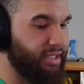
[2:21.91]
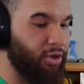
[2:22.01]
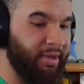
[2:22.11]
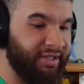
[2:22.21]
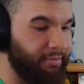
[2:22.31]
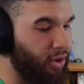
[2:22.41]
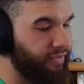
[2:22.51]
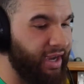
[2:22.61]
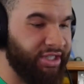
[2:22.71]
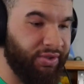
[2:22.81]
gonna be some
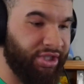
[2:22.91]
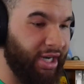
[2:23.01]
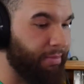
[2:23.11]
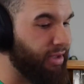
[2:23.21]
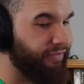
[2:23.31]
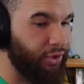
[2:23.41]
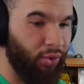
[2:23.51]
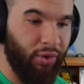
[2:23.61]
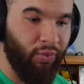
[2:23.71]
motivational shit. I'm gonna be fueled.